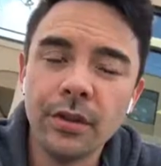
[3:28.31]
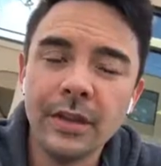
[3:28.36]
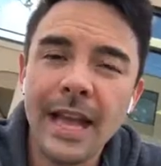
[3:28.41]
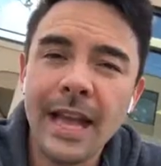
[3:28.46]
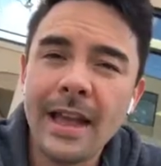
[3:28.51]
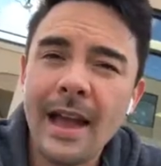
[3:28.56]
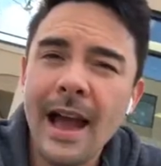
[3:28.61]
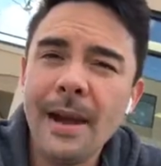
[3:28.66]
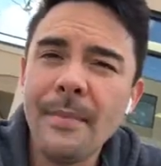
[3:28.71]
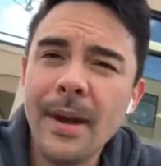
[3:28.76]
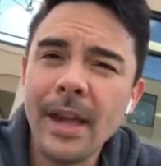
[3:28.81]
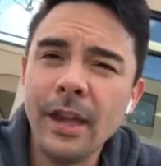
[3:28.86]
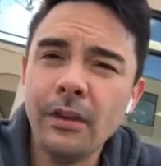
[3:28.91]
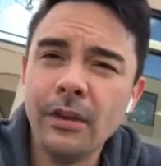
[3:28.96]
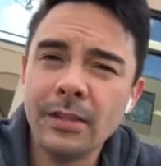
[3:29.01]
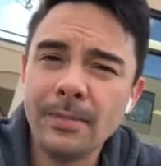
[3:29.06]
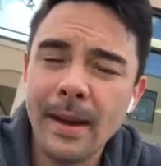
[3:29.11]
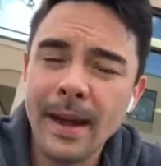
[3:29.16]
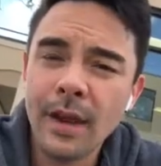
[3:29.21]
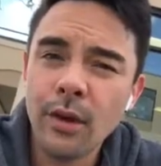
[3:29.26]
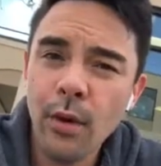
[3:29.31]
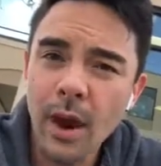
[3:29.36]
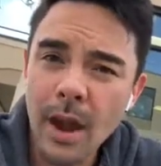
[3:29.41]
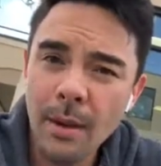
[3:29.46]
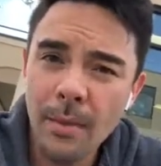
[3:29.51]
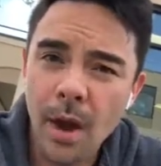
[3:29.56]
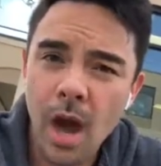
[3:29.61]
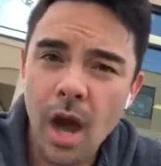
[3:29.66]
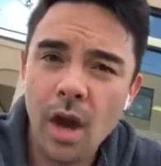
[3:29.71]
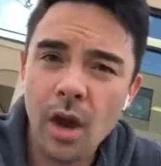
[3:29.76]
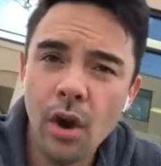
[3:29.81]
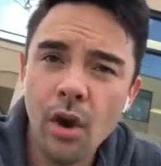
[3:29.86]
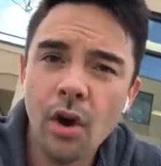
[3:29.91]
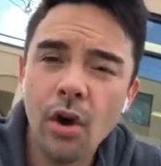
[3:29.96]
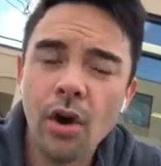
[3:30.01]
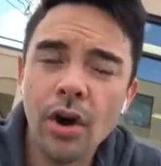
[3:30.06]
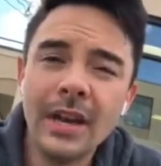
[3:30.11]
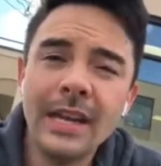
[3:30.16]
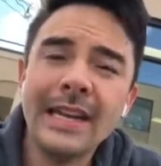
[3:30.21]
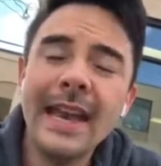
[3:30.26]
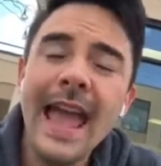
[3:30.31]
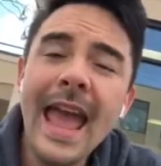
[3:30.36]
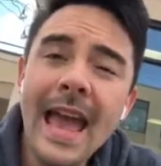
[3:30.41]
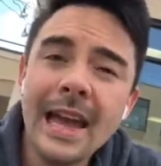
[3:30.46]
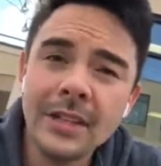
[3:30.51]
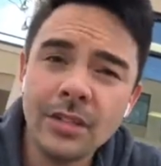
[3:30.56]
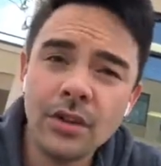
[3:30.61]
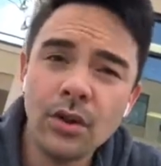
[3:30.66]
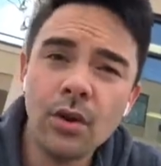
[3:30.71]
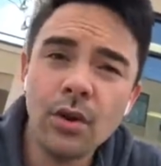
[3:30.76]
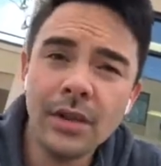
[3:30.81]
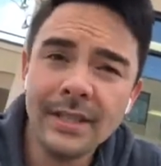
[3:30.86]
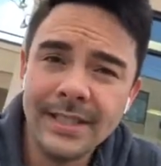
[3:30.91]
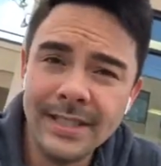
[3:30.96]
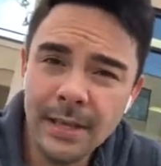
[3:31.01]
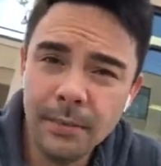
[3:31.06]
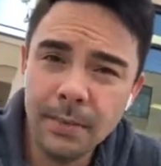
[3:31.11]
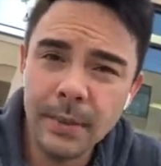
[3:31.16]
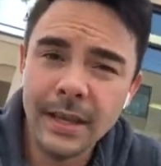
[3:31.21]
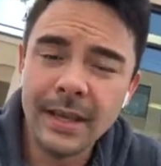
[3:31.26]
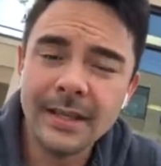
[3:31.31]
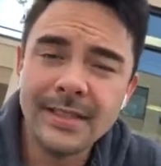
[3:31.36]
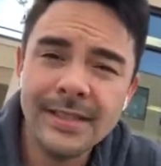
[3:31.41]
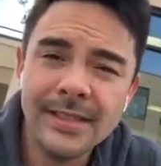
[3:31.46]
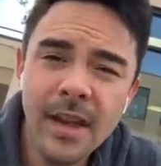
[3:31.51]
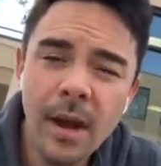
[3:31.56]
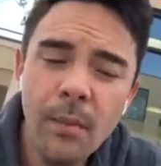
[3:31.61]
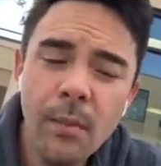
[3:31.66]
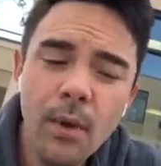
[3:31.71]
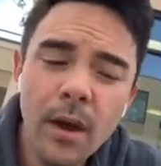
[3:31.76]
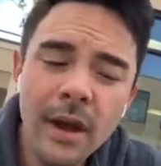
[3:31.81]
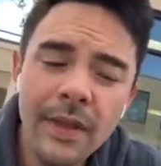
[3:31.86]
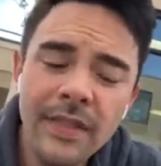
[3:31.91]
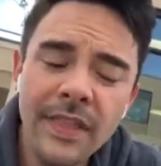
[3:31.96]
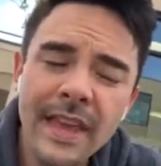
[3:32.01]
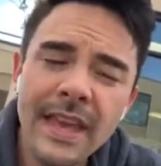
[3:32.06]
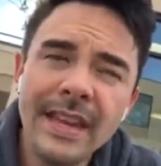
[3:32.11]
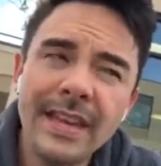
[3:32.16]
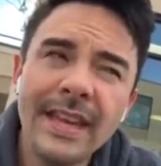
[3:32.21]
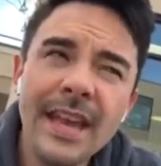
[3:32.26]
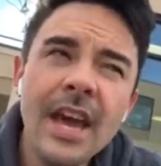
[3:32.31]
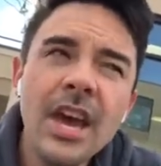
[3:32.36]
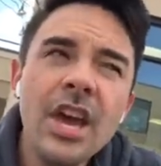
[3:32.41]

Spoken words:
Like I might use my grandma or an aunt or a sibling, someone that